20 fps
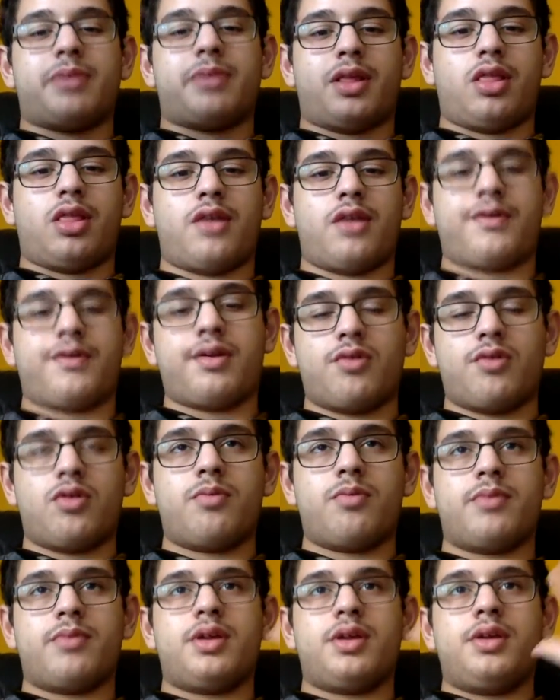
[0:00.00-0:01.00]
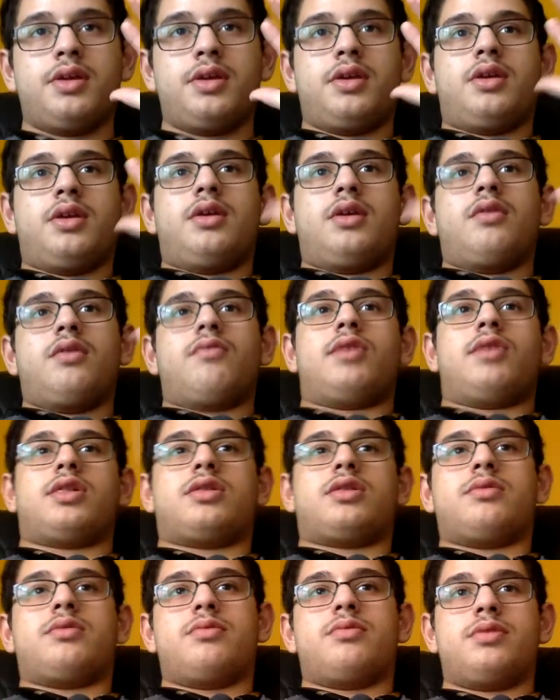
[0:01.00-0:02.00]
my living room
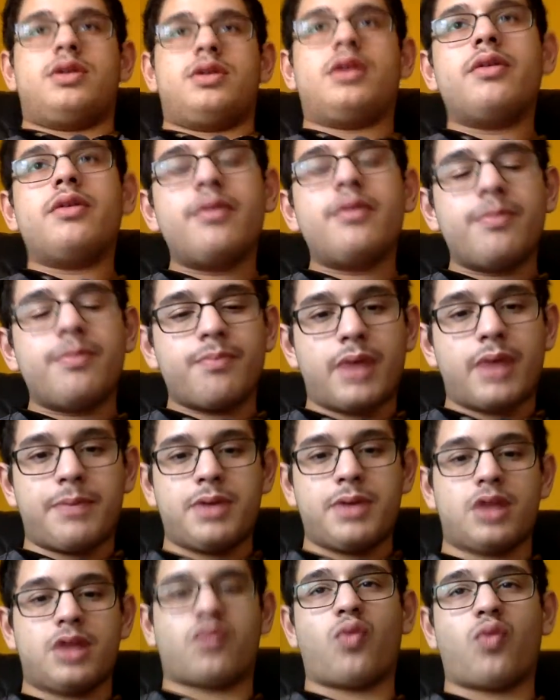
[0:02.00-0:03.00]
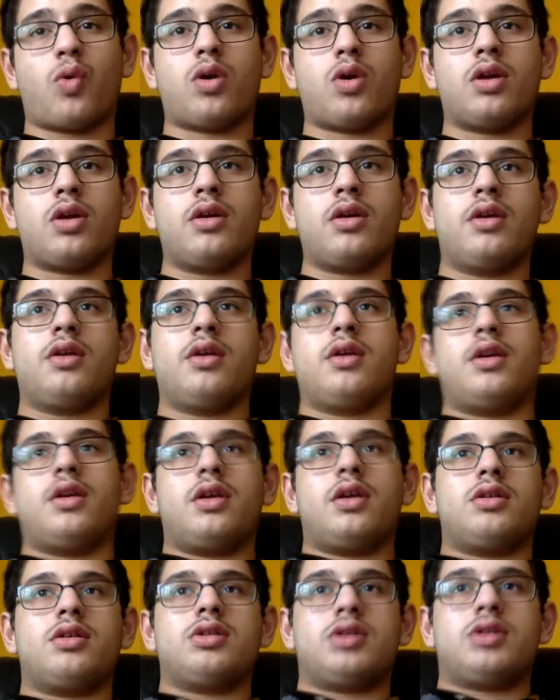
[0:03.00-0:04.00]
with my PS4
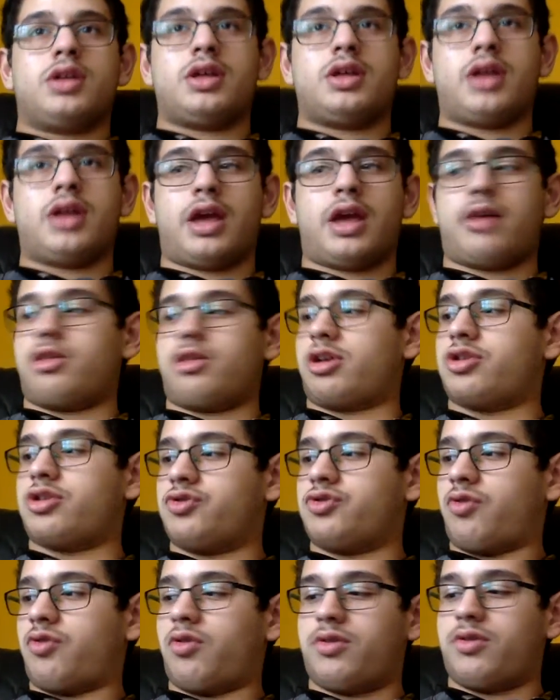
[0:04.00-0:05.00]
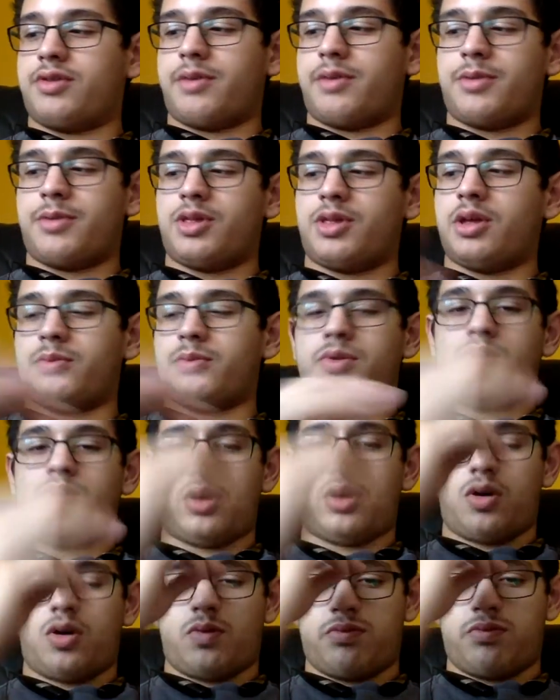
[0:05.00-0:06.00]
and the controllers, everything.
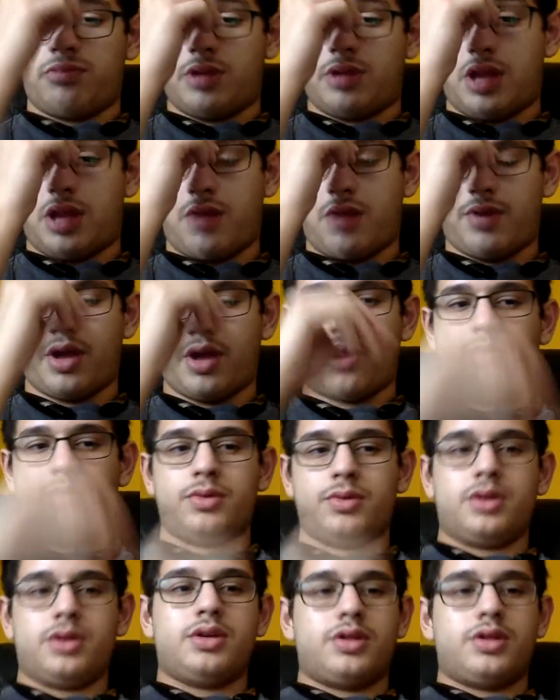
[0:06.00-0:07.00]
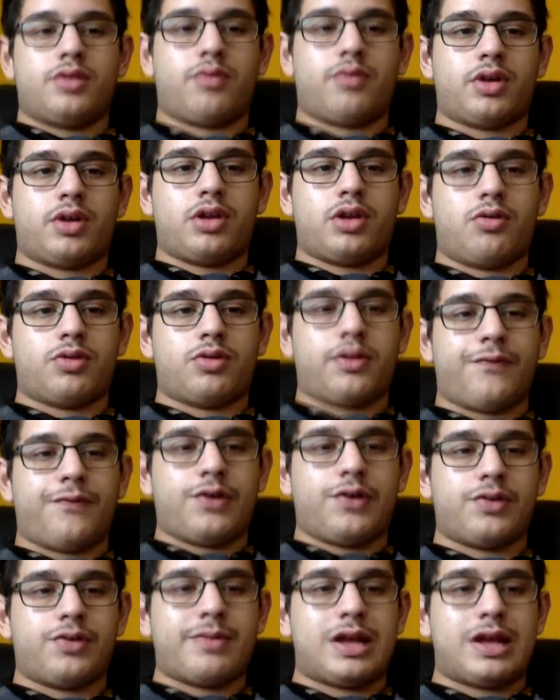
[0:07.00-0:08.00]
So here we go. So we're gonna go with the
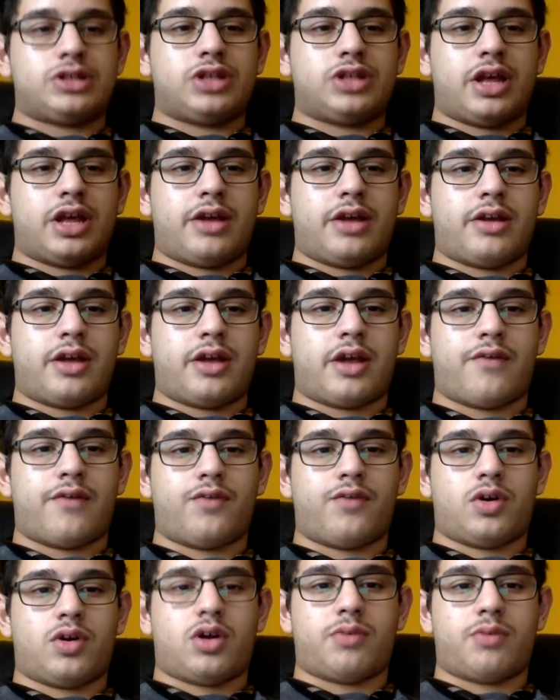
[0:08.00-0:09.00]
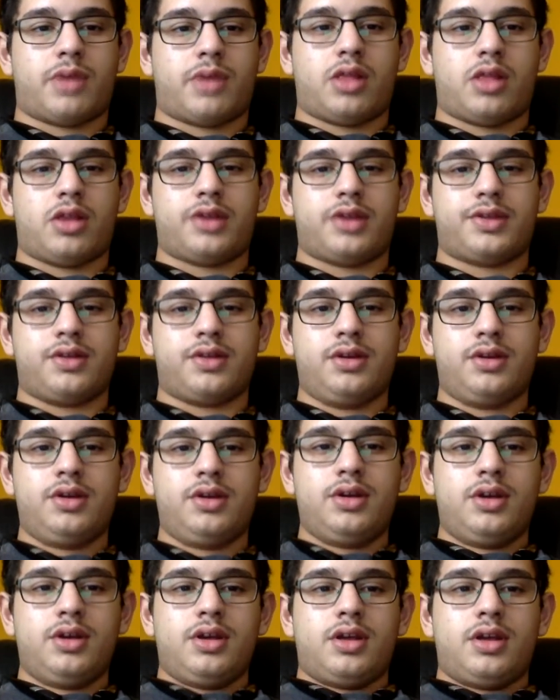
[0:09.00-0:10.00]
first match that I have on my list.
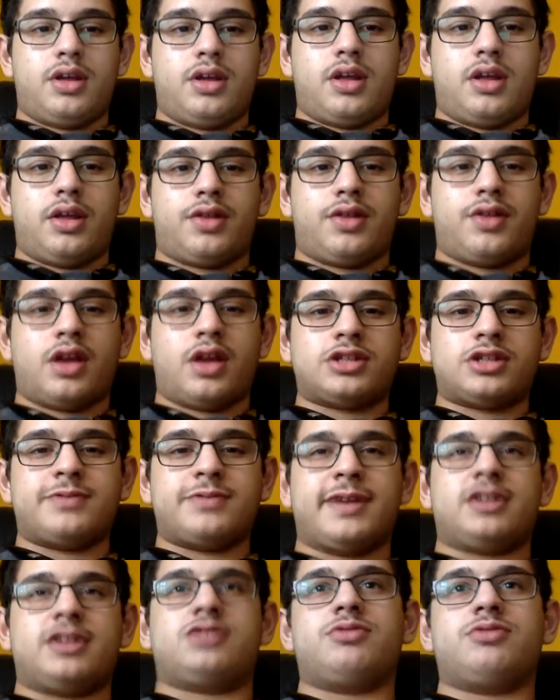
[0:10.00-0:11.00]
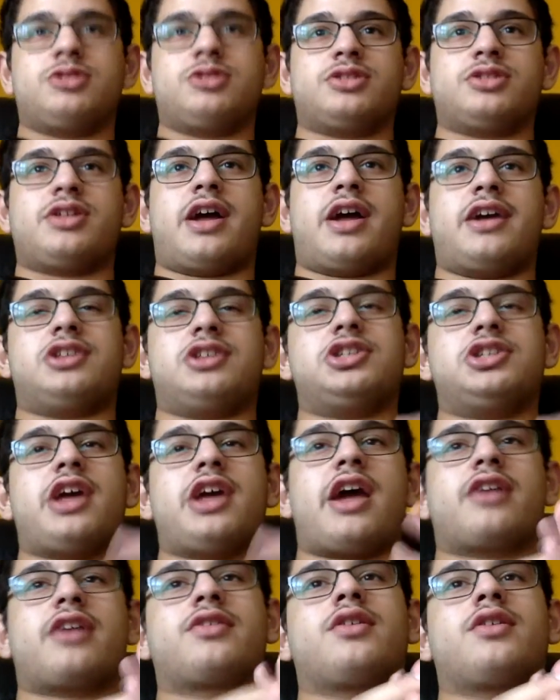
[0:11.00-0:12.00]
It's Sasha Banks versus Nia
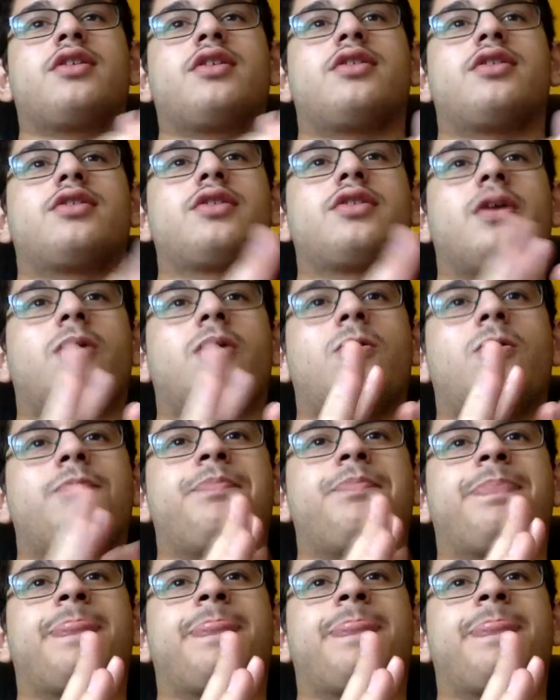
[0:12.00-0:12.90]
Jax. So